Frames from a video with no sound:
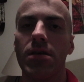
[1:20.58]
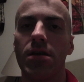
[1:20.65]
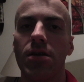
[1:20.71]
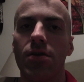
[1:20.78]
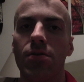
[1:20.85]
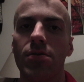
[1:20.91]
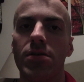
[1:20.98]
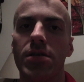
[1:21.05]
you
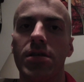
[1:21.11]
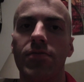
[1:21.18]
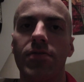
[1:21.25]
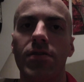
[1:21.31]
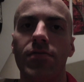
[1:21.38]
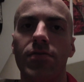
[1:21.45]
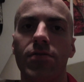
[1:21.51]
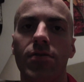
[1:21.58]
know,
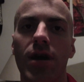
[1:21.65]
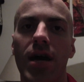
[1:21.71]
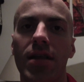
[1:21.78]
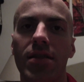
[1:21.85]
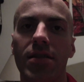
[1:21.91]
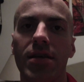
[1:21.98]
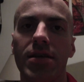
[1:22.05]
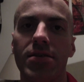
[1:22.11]
even if you
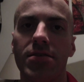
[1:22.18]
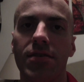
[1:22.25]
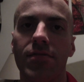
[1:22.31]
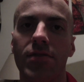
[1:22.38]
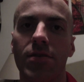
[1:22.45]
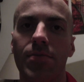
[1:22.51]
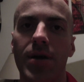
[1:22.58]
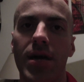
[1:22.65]
hadn't liked
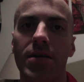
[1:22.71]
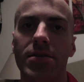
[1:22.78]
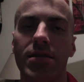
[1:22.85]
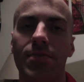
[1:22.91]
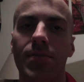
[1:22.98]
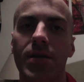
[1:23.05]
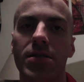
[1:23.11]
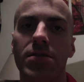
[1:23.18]
stuff in the past,
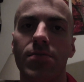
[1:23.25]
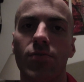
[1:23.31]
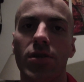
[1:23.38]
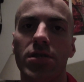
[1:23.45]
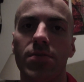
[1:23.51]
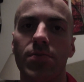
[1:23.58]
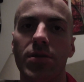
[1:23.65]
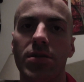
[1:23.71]
they make some
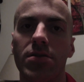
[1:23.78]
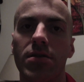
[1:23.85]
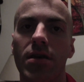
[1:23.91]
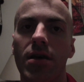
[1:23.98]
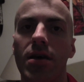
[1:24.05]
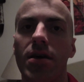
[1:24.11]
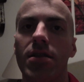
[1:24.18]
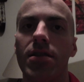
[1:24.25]
recipes
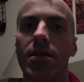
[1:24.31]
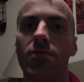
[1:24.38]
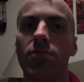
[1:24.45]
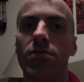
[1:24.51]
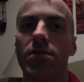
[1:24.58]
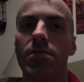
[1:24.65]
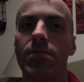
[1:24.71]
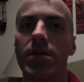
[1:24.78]
that
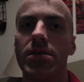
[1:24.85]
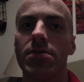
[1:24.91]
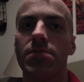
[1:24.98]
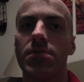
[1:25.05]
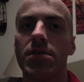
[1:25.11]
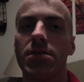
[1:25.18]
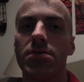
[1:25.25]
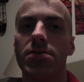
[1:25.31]
really make
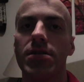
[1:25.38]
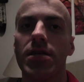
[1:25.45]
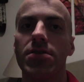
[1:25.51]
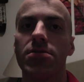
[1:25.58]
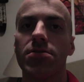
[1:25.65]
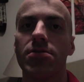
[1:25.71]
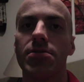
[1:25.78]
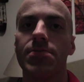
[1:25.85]
some things
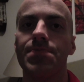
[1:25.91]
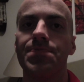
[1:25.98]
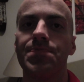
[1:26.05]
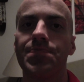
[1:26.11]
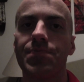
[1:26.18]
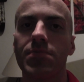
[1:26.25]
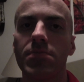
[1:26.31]
taste good.